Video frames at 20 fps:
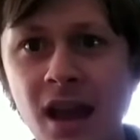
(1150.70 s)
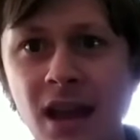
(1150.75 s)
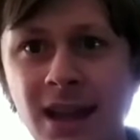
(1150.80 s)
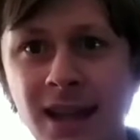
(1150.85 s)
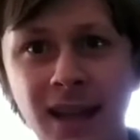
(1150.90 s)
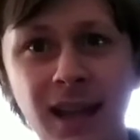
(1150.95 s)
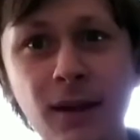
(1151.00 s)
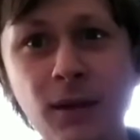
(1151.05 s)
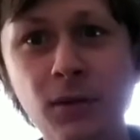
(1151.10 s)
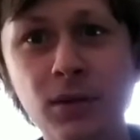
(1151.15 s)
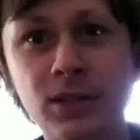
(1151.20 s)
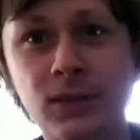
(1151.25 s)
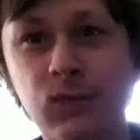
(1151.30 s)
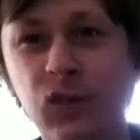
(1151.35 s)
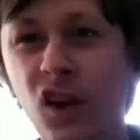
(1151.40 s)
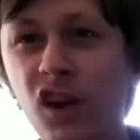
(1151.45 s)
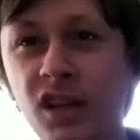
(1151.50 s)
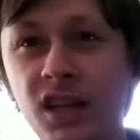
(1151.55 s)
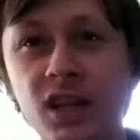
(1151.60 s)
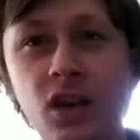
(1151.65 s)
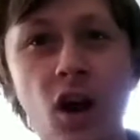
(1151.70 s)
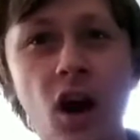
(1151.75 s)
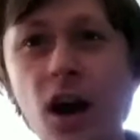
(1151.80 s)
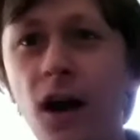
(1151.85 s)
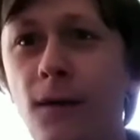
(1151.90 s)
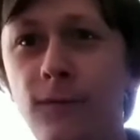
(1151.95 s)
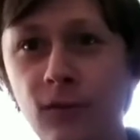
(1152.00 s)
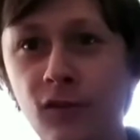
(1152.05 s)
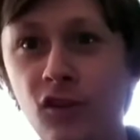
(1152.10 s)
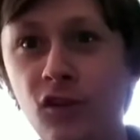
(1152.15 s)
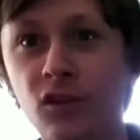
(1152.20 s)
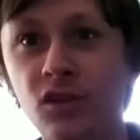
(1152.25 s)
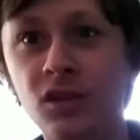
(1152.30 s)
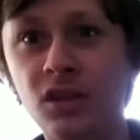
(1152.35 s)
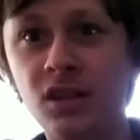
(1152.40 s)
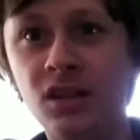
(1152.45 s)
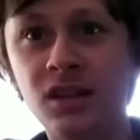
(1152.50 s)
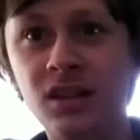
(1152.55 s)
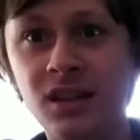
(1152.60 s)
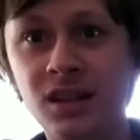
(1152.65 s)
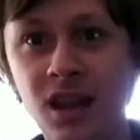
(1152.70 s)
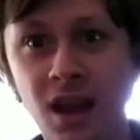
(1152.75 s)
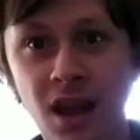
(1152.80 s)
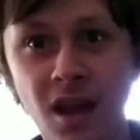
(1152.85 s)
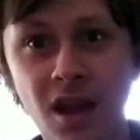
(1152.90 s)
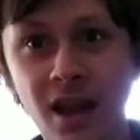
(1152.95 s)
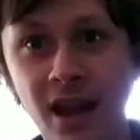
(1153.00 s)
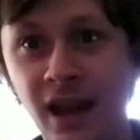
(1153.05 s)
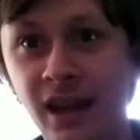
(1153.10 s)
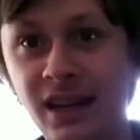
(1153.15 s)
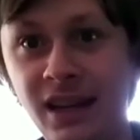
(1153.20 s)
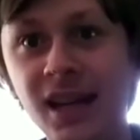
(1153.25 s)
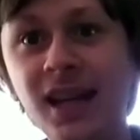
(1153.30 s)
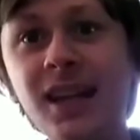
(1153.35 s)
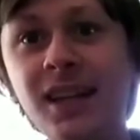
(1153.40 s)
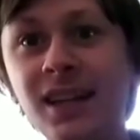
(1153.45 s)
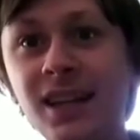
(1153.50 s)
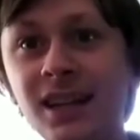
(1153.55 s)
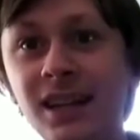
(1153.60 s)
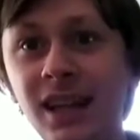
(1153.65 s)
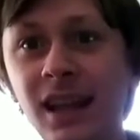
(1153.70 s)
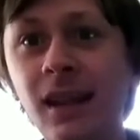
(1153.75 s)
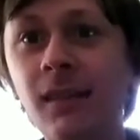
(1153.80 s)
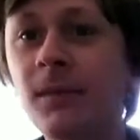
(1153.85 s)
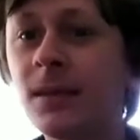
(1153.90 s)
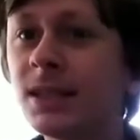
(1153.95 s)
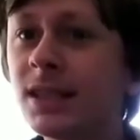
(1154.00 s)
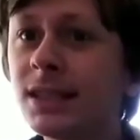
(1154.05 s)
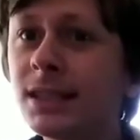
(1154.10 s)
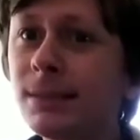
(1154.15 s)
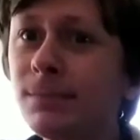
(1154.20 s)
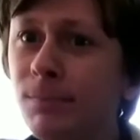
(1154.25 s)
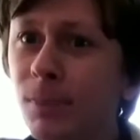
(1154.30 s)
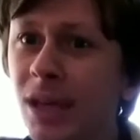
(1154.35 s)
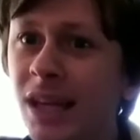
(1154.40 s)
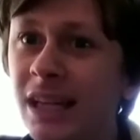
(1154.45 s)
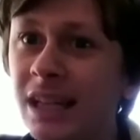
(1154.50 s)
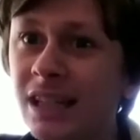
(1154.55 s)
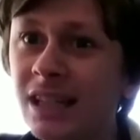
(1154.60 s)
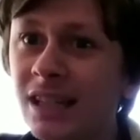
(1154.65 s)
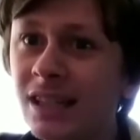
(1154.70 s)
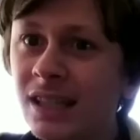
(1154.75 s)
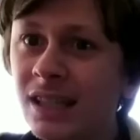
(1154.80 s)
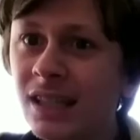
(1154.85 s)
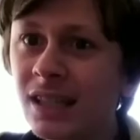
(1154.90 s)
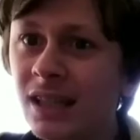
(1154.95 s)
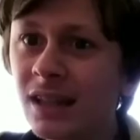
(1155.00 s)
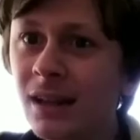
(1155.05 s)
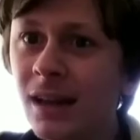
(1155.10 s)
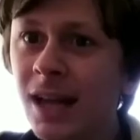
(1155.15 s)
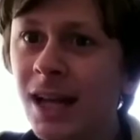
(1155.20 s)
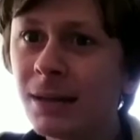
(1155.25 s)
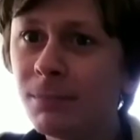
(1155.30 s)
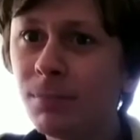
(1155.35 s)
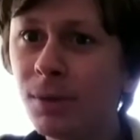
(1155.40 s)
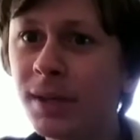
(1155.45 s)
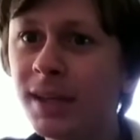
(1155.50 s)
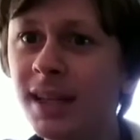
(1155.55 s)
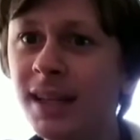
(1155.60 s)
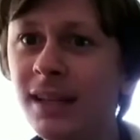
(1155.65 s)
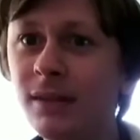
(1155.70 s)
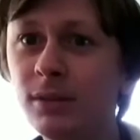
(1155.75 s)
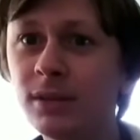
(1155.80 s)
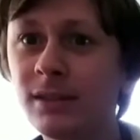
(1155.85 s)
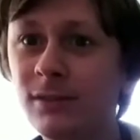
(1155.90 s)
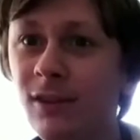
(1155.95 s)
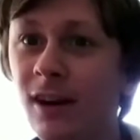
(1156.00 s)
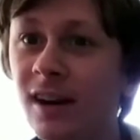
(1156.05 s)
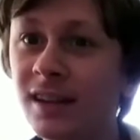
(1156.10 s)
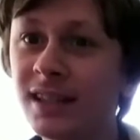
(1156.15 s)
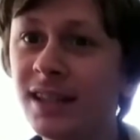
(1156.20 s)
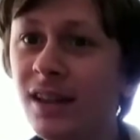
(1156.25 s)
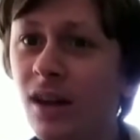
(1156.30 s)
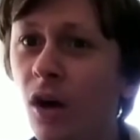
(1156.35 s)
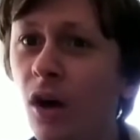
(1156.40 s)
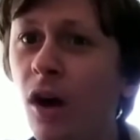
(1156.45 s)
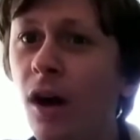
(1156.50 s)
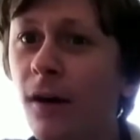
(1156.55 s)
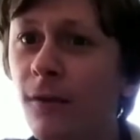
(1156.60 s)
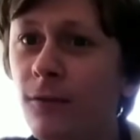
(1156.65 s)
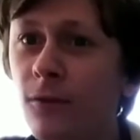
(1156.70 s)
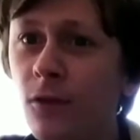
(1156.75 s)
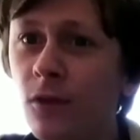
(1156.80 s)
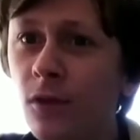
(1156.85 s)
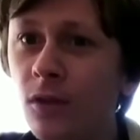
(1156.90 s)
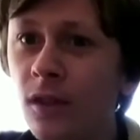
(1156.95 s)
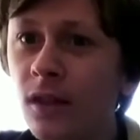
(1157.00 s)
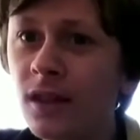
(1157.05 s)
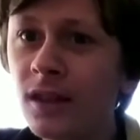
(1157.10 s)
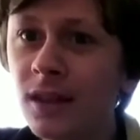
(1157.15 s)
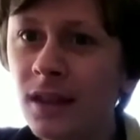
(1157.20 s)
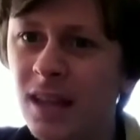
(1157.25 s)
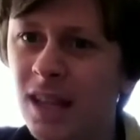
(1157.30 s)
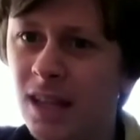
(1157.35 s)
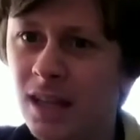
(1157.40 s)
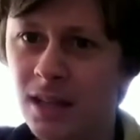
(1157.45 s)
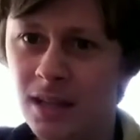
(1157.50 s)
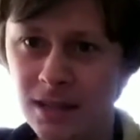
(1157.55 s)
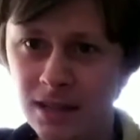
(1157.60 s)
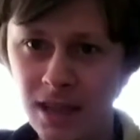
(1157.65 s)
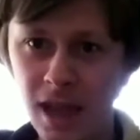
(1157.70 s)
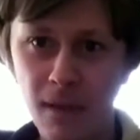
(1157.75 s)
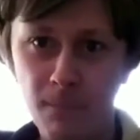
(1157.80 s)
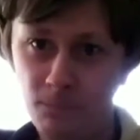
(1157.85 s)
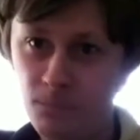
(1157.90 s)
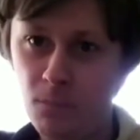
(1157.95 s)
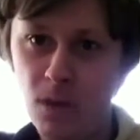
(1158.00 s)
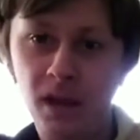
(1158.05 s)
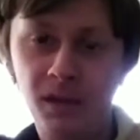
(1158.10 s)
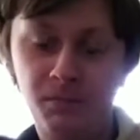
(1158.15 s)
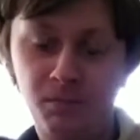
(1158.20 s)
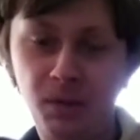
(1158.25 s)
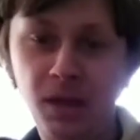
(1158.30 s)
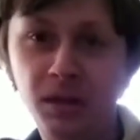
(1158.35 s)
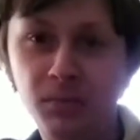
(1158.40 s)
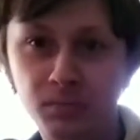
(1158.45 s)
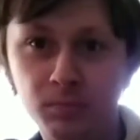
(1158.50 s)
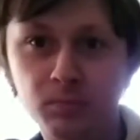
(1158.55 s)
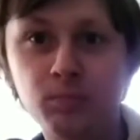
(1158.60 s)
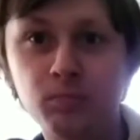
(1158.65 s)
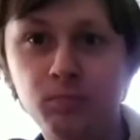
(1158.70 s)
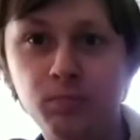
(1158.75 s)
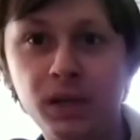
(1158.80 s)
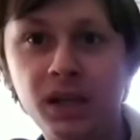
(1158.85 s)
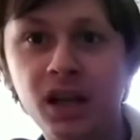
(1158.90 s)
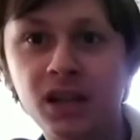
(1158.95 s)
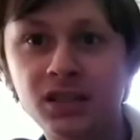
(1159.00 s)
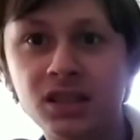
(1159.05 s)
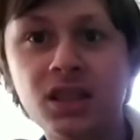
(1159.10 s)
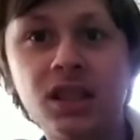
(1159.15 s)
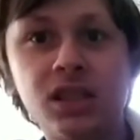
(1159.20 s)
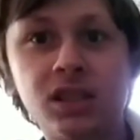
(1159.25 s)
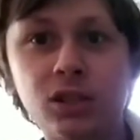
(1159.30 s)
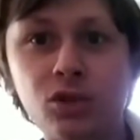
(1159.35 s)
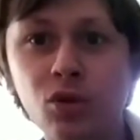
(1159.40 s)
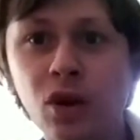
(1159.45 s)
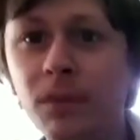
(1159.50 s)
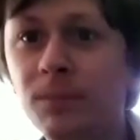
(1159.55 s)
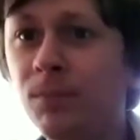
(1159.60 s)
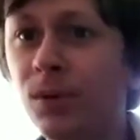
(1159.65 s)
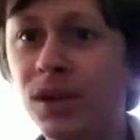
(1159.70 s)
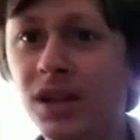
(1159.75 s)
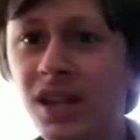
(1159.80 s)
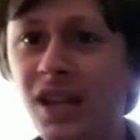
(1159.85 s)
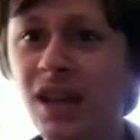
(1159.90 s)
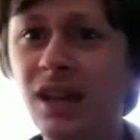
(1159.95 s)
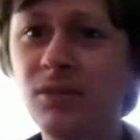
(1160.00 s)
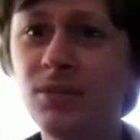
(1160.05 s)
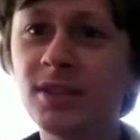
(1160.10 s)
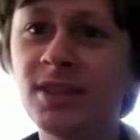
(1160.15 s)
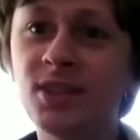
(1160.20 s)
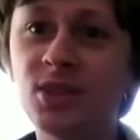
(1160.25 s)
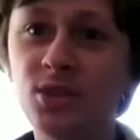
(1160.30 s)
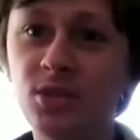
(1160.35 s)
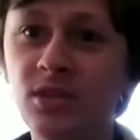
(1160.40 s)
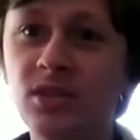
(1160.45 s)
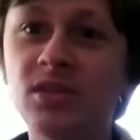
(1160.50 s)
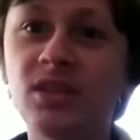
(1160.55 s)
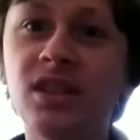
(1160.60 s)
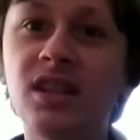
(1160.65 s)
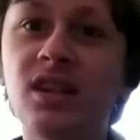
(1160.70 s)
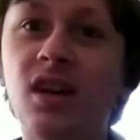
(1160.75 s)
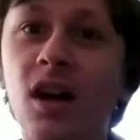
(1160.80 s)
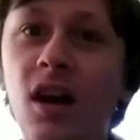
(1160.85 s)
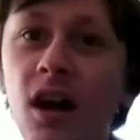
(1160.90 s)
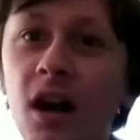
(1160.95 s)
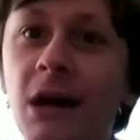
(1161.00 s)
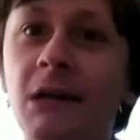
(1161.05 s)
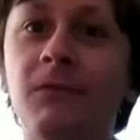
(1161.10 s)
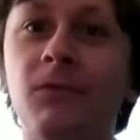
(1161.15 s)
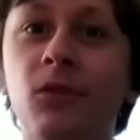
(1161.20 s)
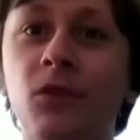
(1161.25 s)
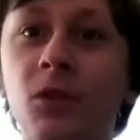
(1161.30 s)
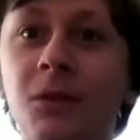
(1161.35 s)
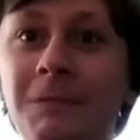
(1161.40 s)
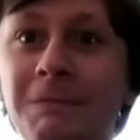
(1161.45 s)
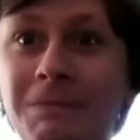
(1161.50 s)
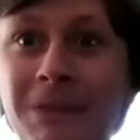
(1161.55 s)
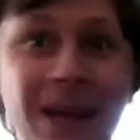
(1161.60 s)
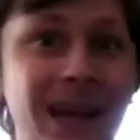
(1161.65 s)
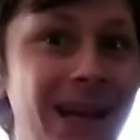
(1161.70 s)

He was fucking awful. And he didn't even speak. But he was fucking awful. That might be because of the script, but he was truly awful.